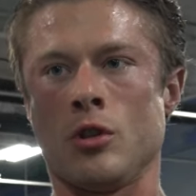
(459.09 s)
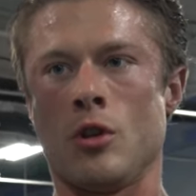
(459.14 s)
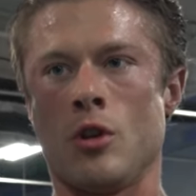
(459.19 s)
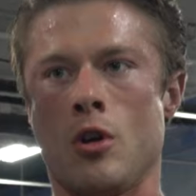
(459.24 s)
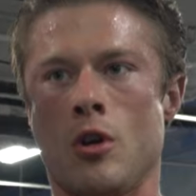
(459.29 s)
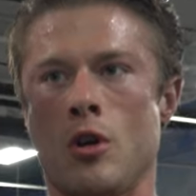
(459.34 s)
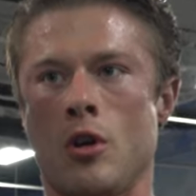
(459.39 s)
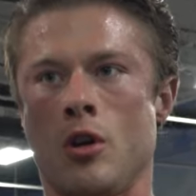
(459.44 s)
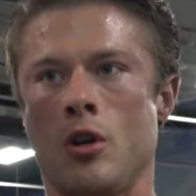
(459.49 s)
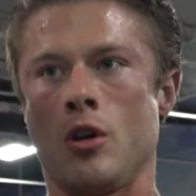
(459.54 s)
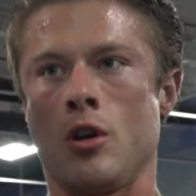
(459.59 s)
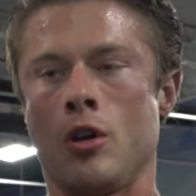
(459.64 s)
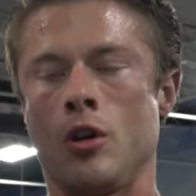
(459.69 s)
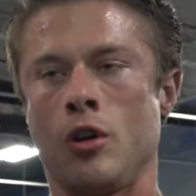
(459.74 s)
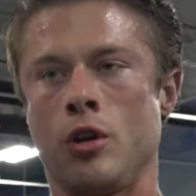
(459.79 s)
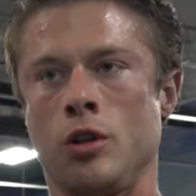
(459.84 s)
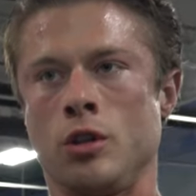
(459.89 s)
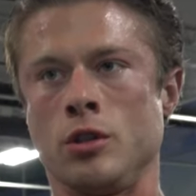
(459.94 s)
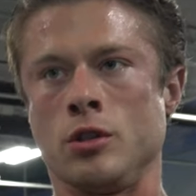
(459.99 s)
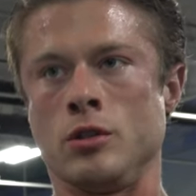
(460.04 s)
I have all this
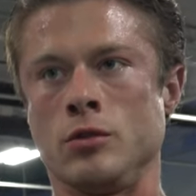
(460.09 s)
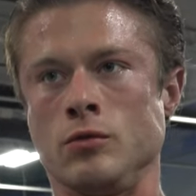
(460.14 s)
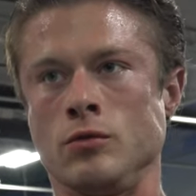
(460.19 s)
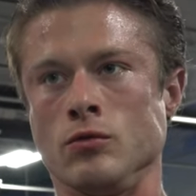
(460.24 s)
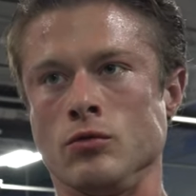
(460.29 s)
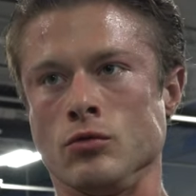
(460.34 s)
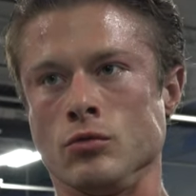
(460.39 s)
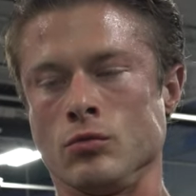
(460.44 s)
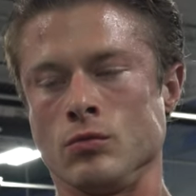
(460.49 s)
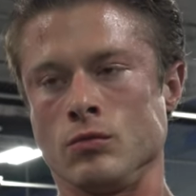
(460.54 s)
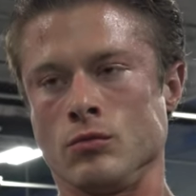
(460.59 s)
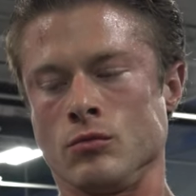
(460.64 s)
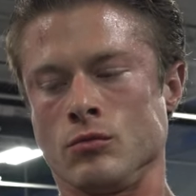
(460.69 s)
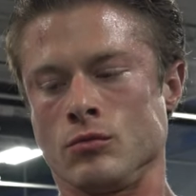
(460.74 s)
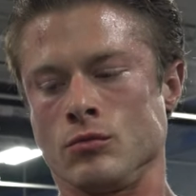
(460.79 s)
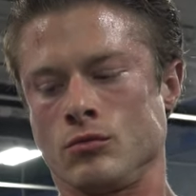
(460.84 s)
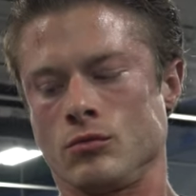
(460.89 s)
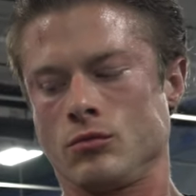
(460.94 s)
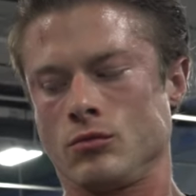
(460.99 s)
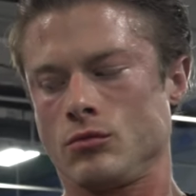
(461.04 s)
equipment we can
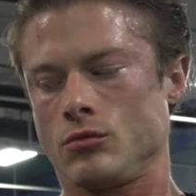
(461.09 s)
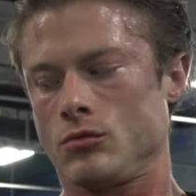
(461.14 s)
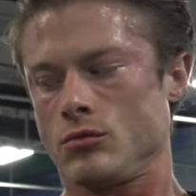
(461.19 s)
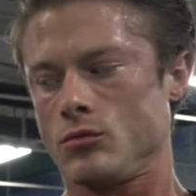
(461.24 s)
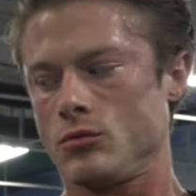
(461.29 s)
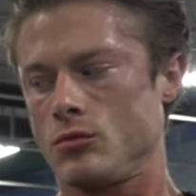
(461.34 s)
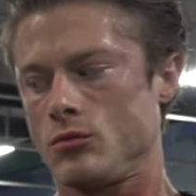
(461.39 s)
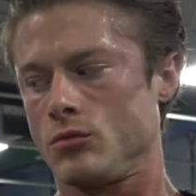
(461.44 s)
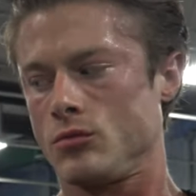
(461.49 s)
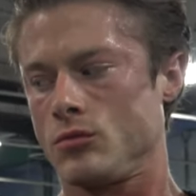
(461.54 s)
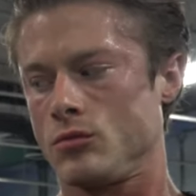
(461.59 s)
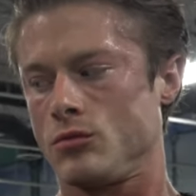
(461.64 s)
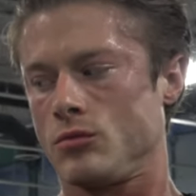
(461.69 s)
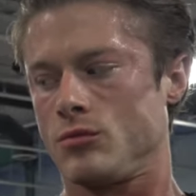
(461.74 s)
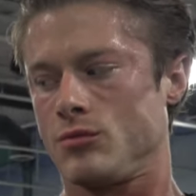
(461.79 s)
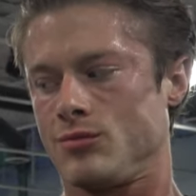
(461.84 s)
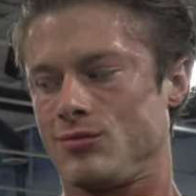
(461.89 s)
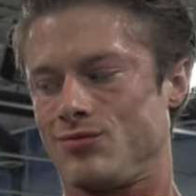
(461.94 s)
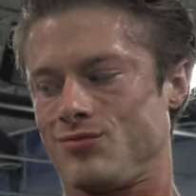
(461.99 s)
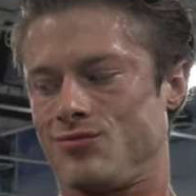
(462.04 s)
use, but now it's
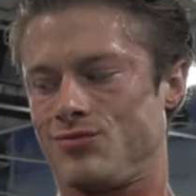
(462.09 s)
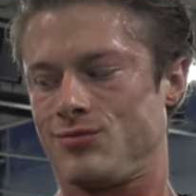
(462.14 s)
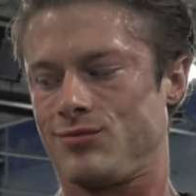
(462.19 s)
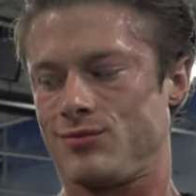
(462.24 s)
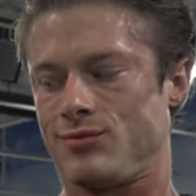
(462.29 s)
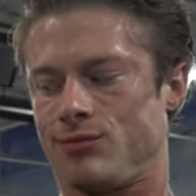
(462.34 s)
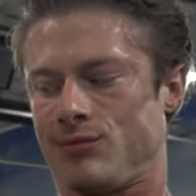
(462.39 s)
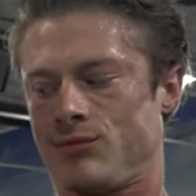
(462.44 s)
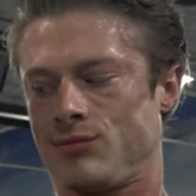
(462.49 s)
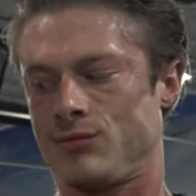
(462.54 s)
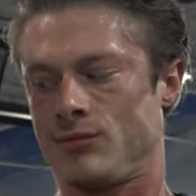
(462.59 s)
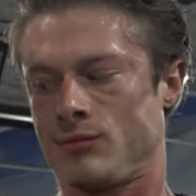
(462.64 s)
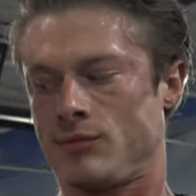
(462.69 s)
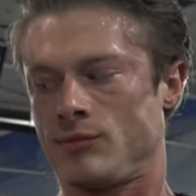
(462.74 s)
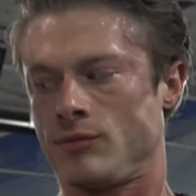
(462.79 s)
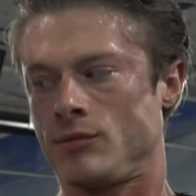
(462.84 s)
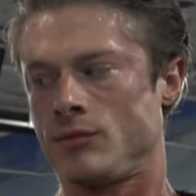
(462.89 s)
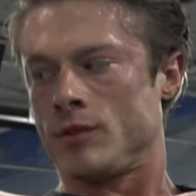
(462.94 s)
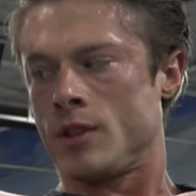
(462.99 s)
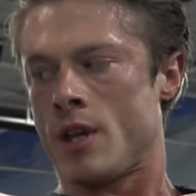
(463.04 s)
about really
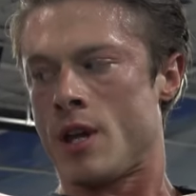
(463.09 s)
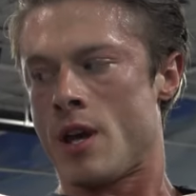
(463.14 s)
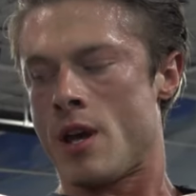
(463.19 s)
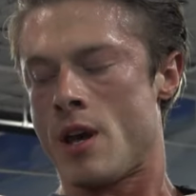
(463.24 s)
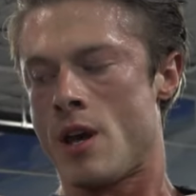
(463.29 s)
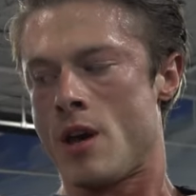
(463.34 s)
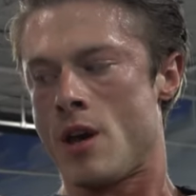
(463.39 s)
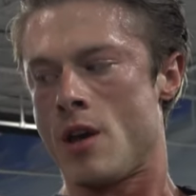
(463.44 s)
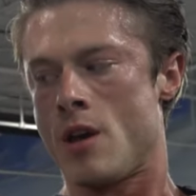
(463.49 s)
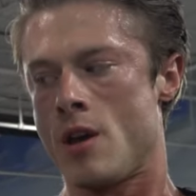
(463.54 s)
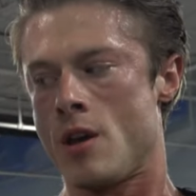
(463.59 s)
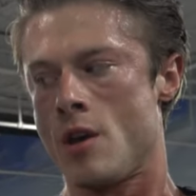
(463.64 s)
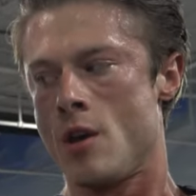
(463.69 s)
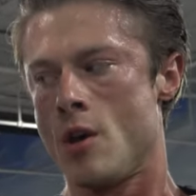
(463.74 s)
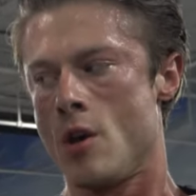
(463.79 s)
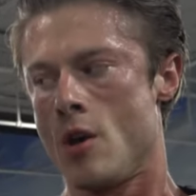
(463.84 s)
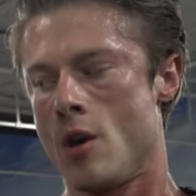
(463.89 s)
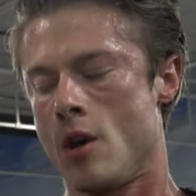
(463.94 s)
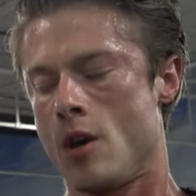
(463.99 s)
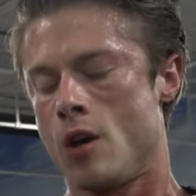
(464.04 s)
getting the most out of each
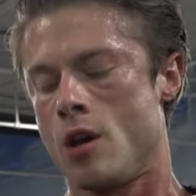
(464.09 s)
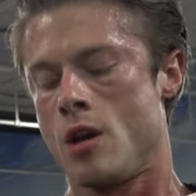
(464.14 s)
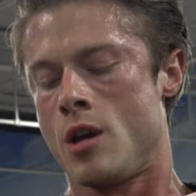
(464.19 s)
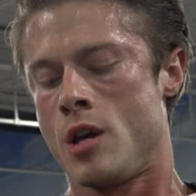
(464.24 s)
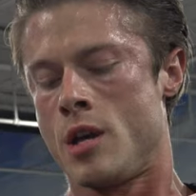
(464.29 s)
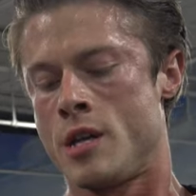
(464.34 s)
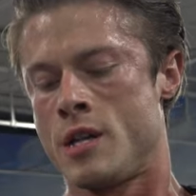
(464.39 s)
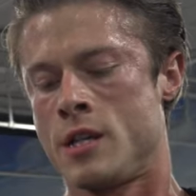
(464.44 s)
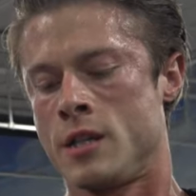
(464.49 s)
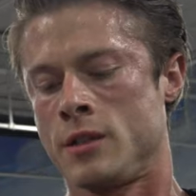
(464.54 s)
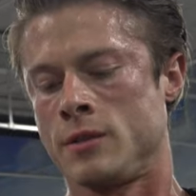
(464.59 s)
exercise.